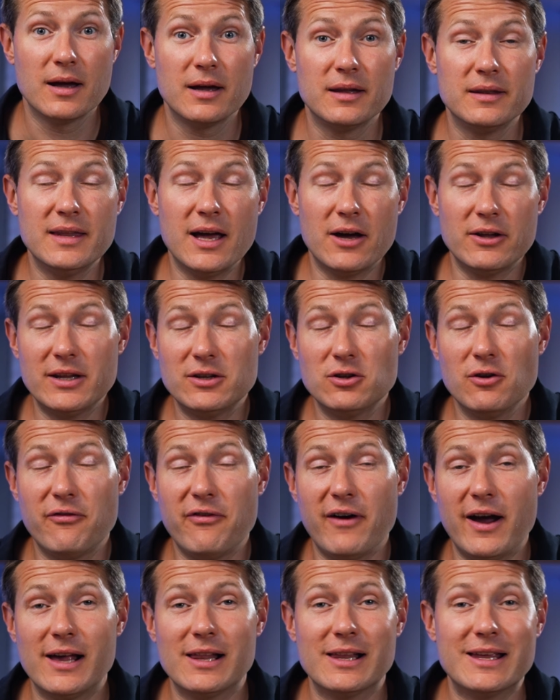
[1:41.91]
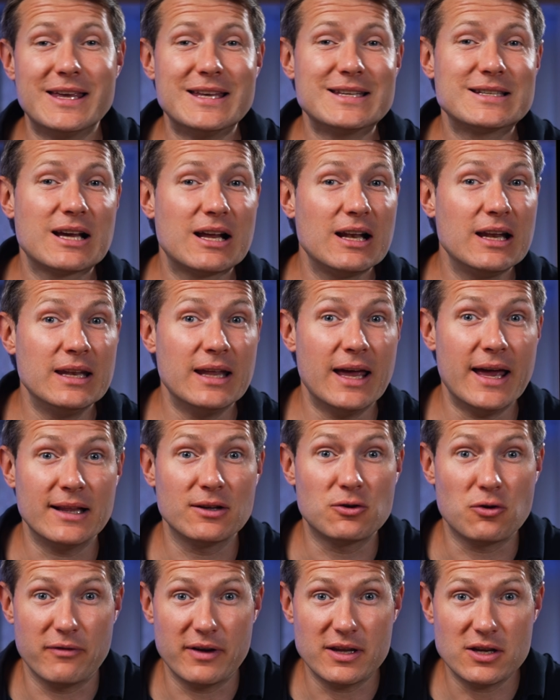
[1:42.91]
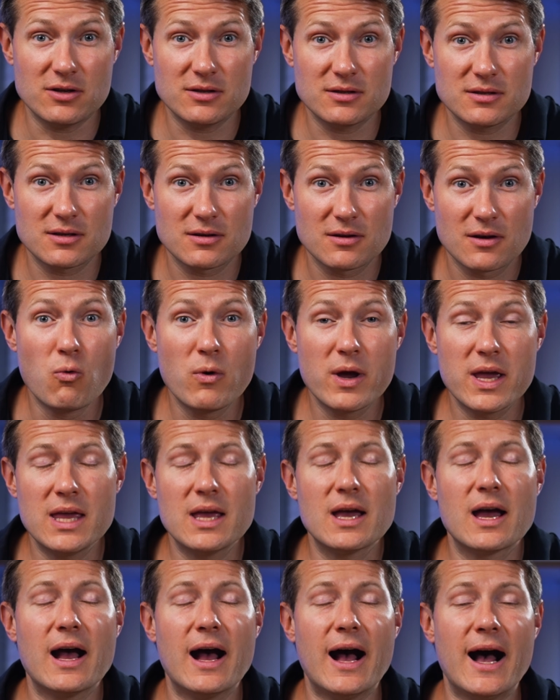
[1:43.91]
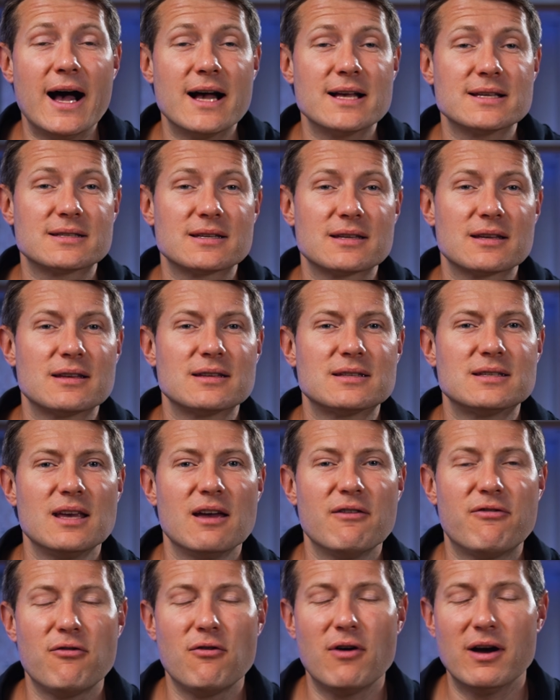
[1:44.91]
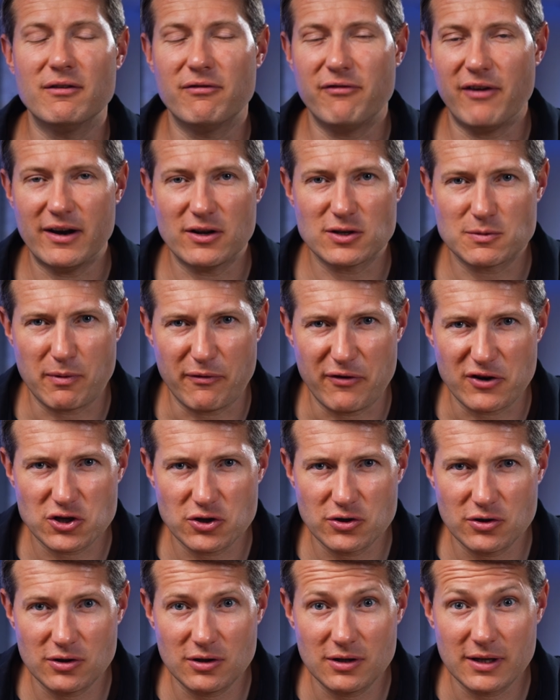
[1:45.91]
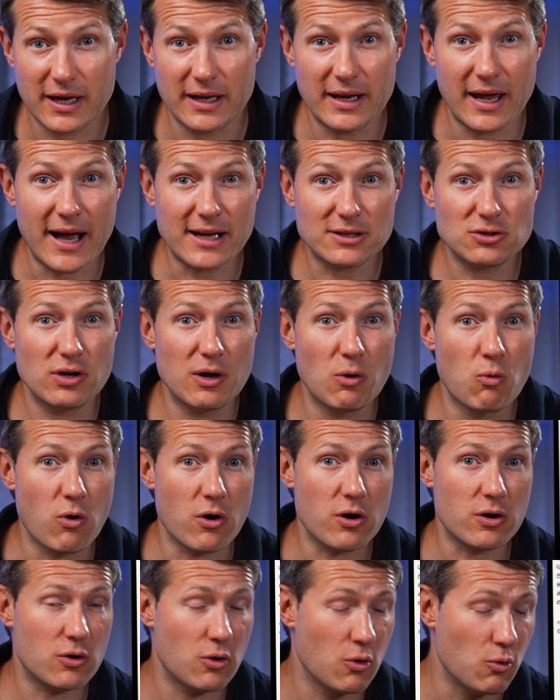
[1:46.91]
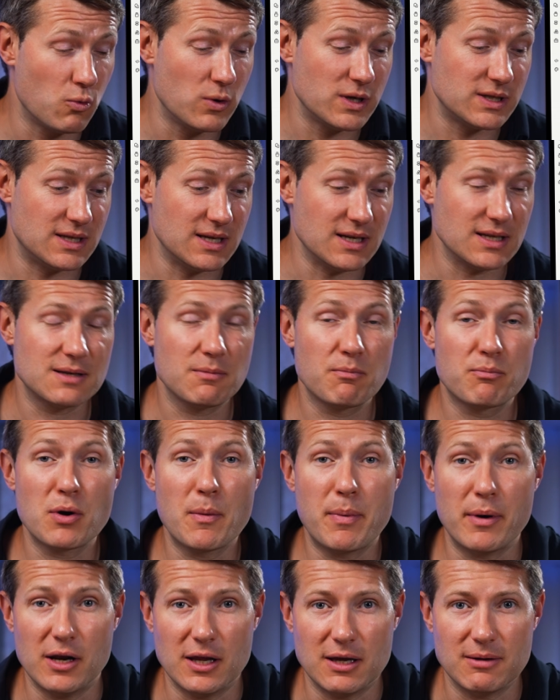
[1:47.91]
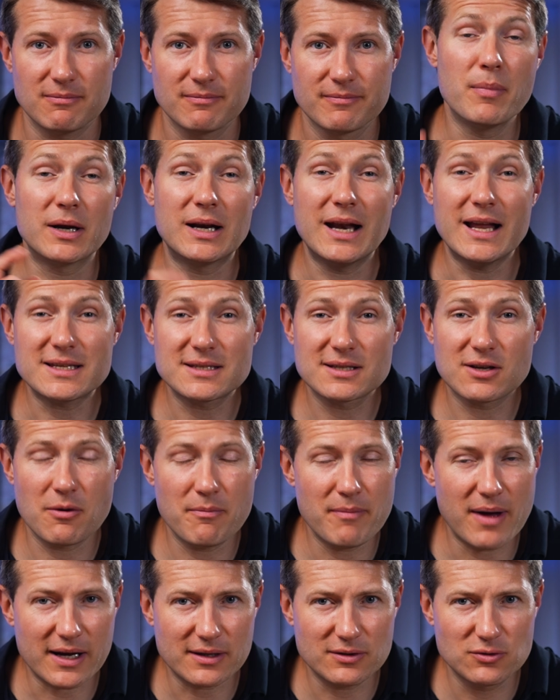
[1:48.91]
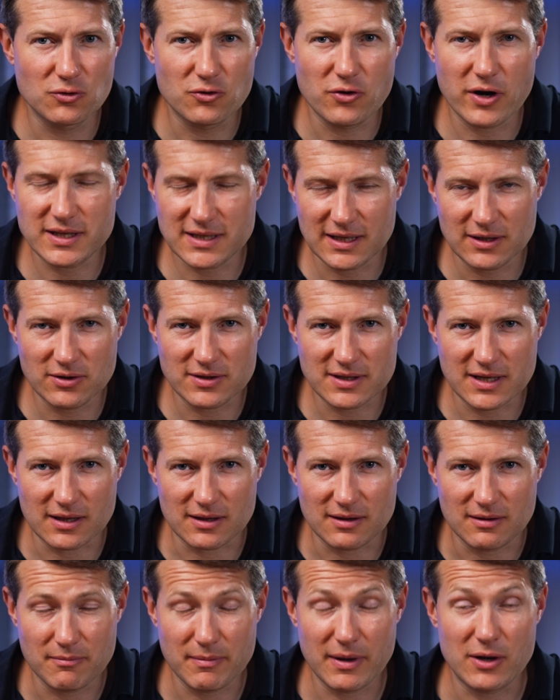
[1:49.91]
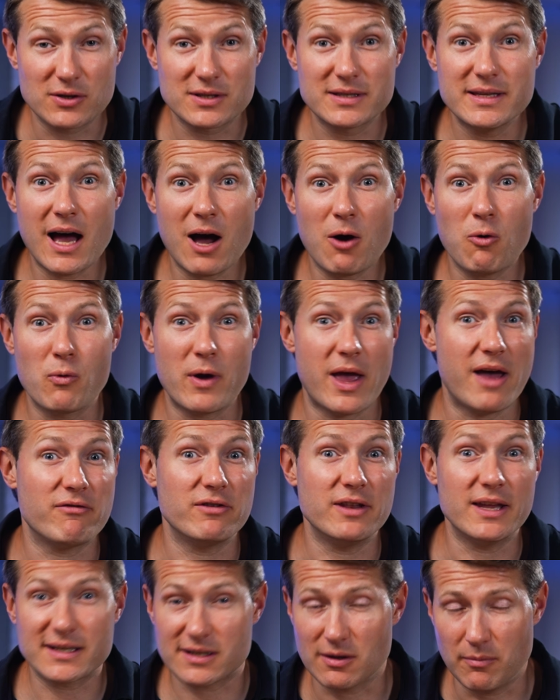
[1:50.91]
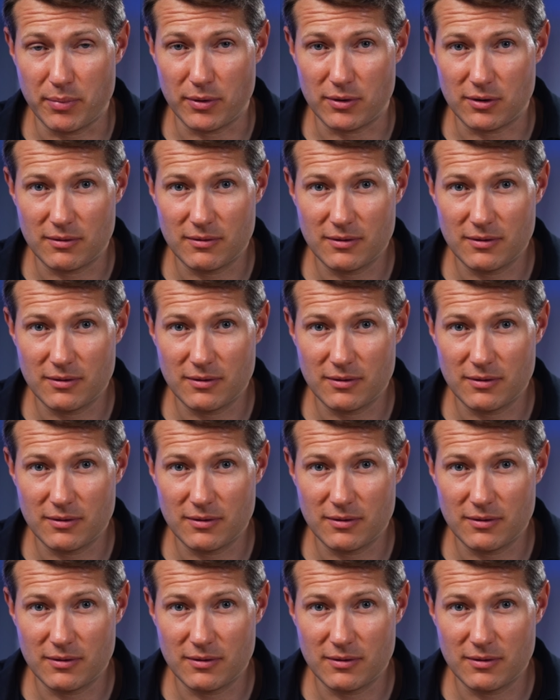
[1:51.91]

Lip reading: Now that the file is clean and convenient, we, as CFO and finance professional, can actually work with this properly. But let's come back to creating the skill, because now we have an example.